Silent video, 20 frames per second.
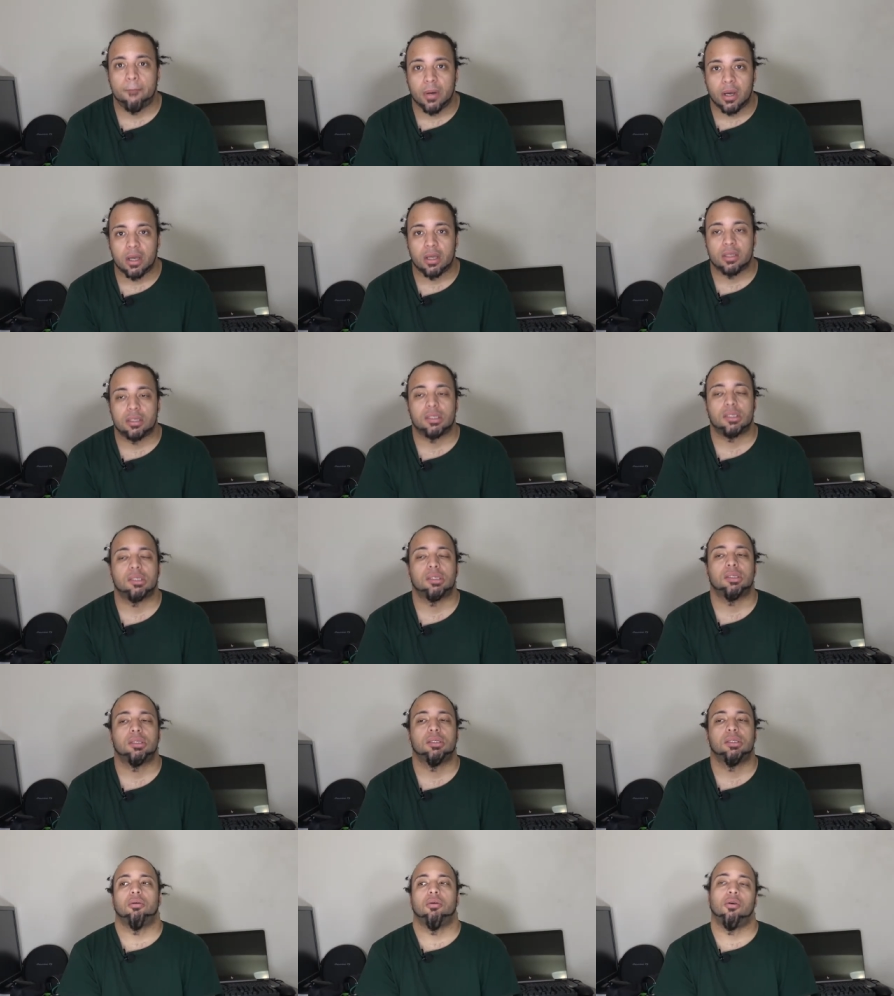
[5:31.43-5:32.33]

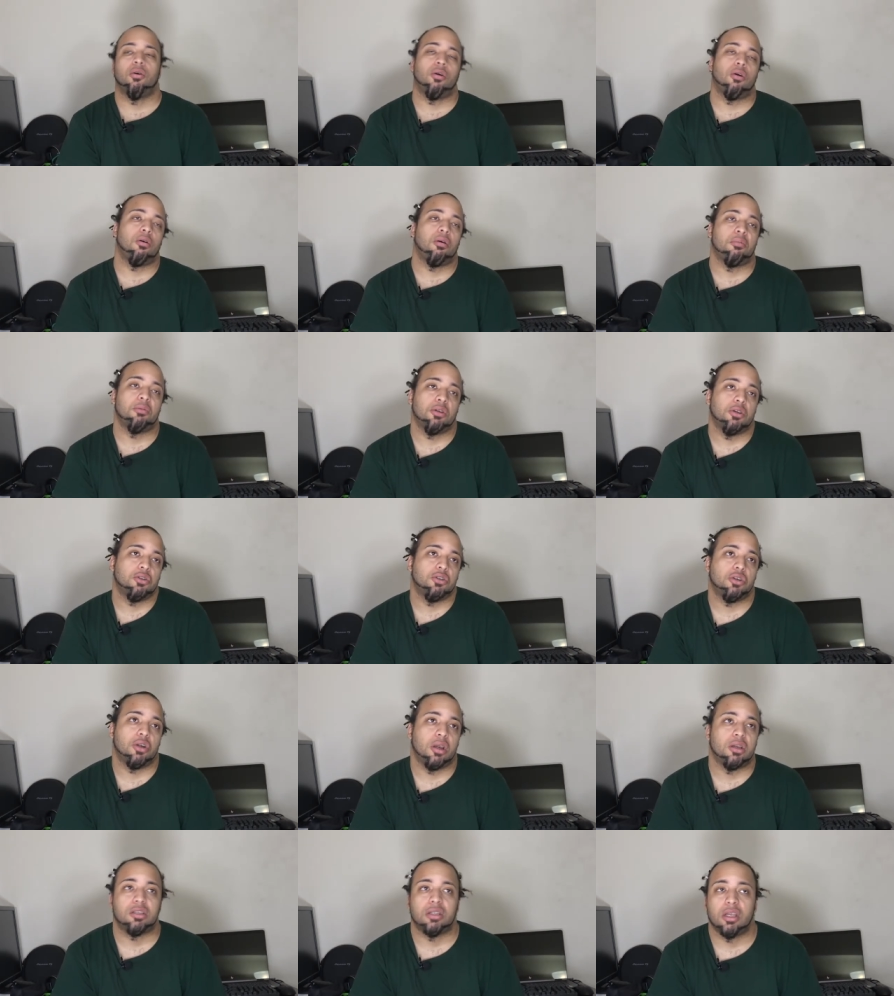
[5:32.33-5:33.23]
but or I mean,
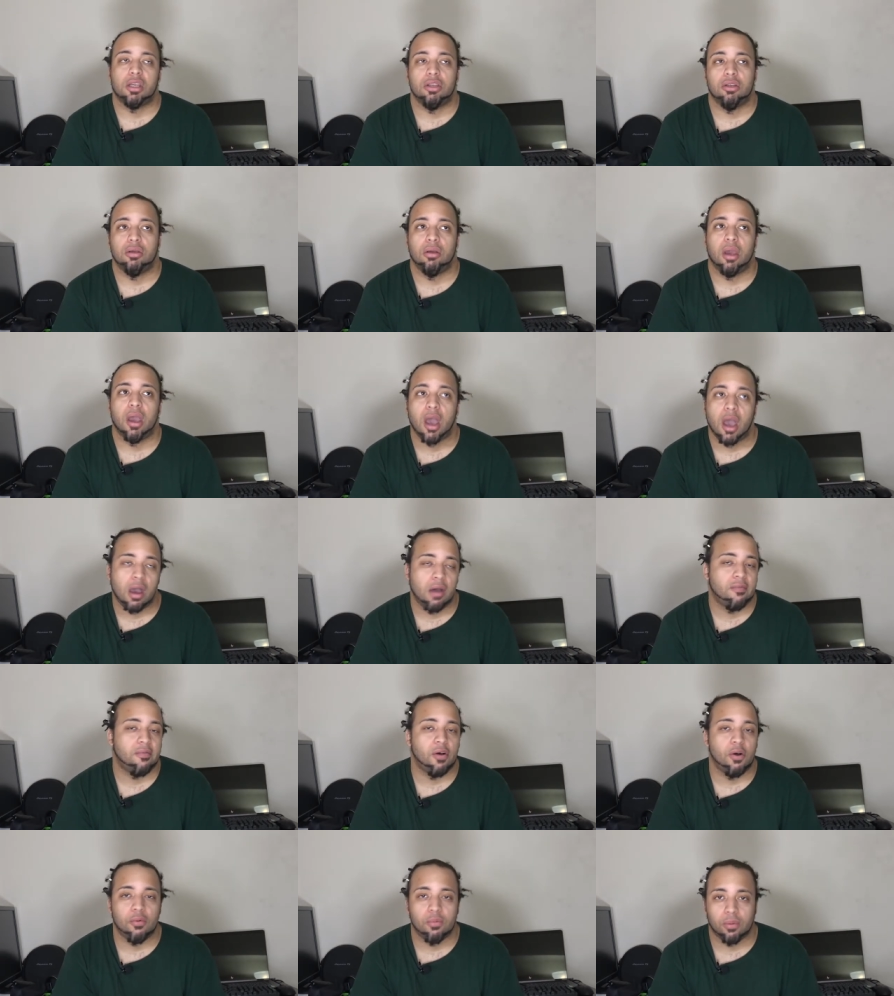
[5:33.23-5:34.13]
should I say you
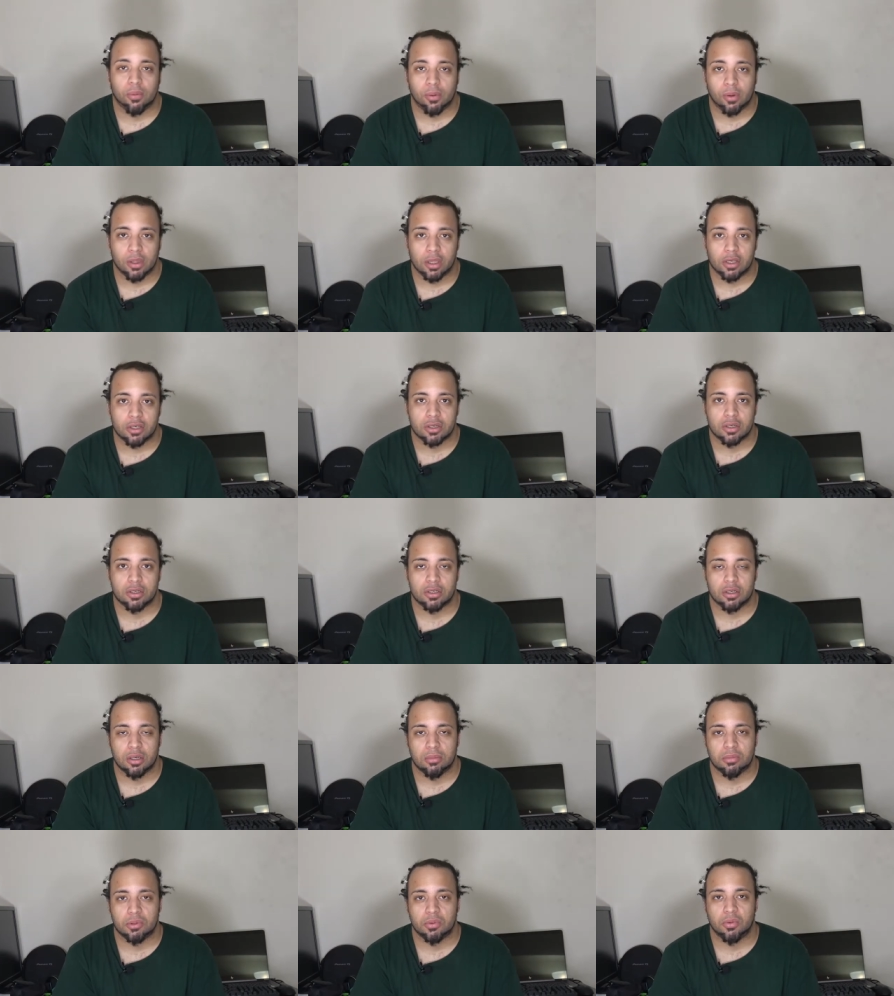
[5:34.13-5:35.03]
have open
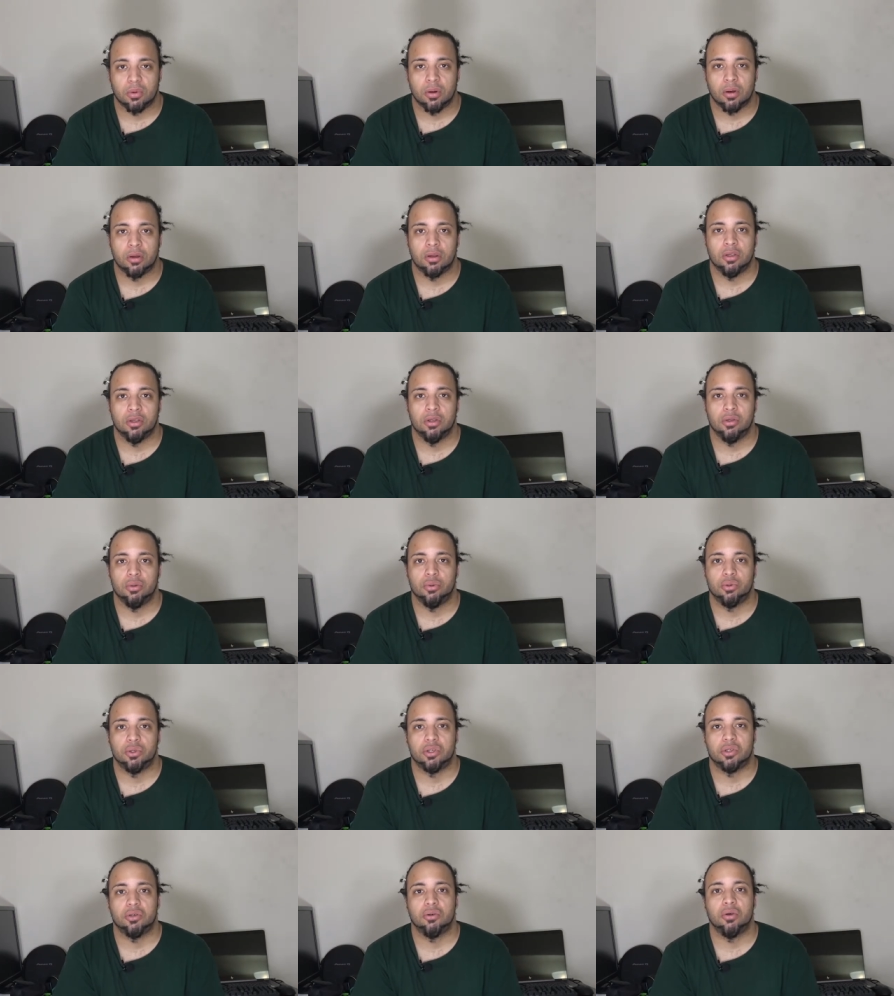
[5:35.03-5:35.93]
relationships where you
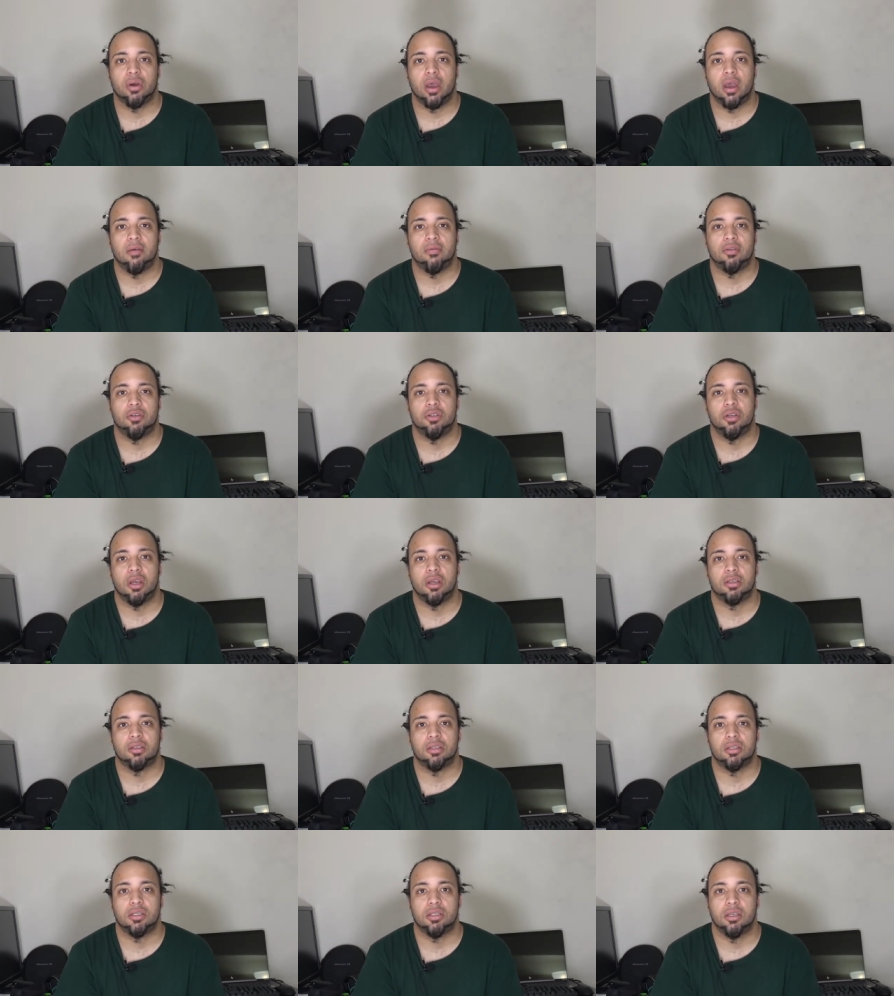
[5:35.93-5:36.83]
still have the
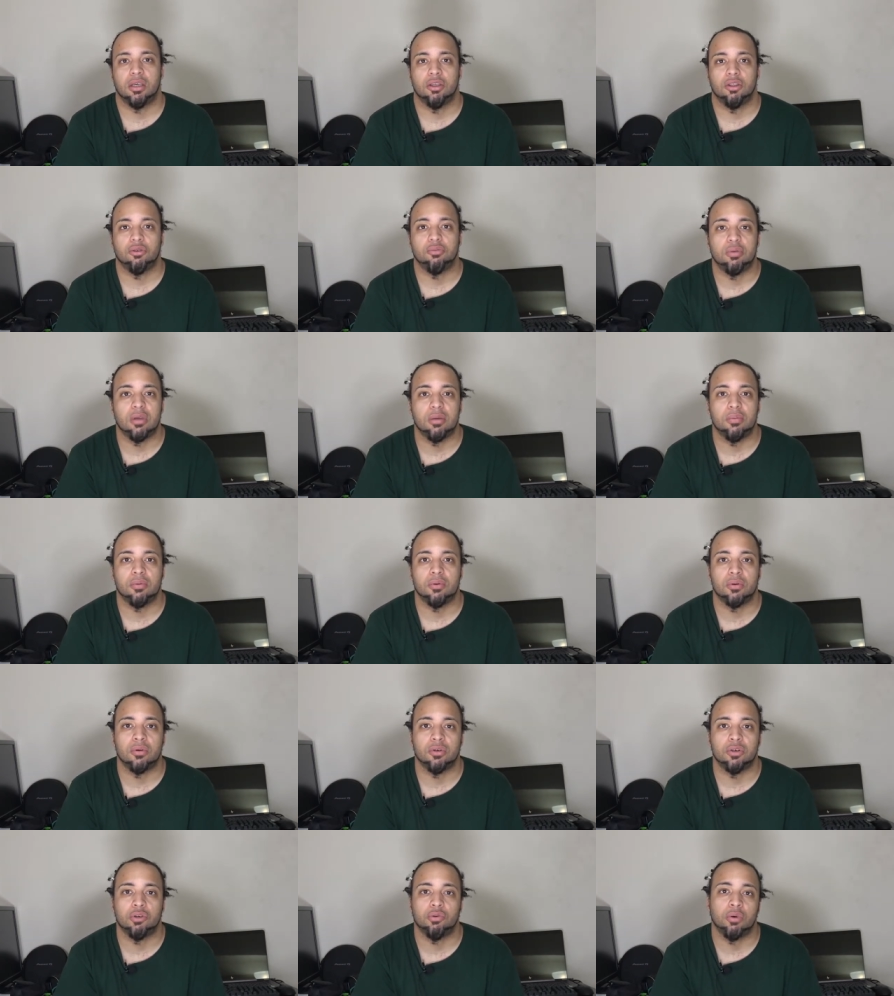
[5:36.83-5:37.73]
chance to see other
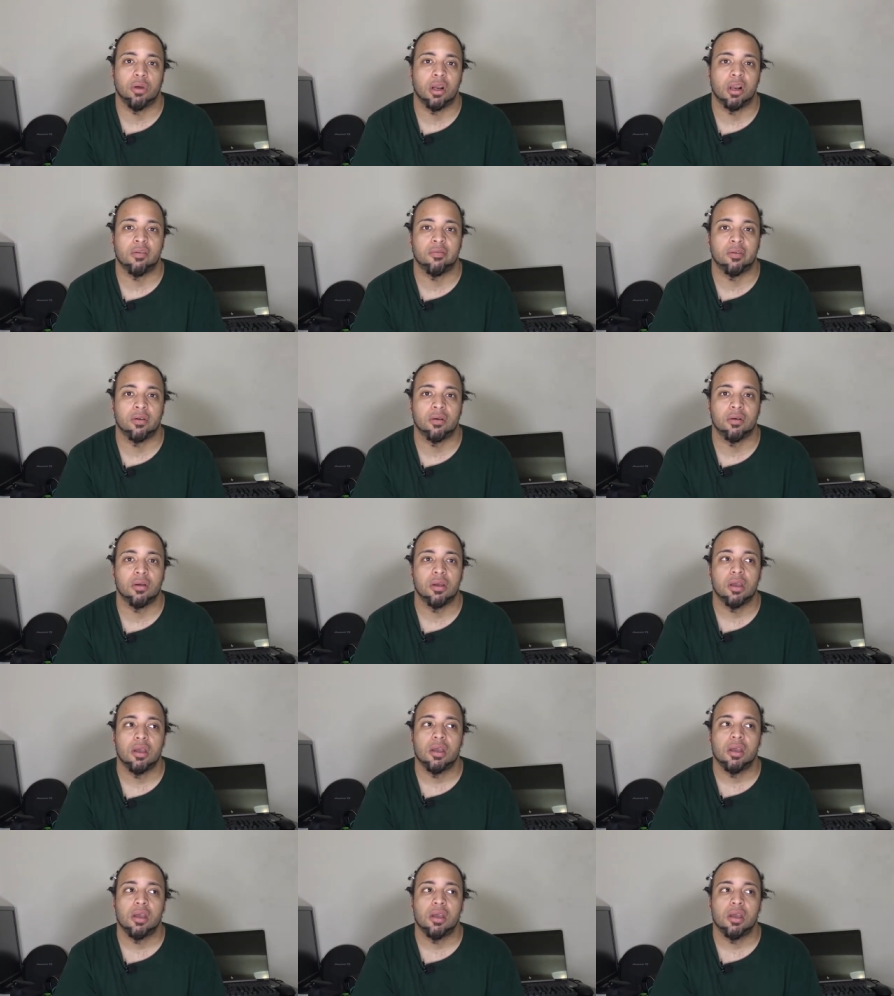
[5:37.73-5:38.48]
people and do whatever,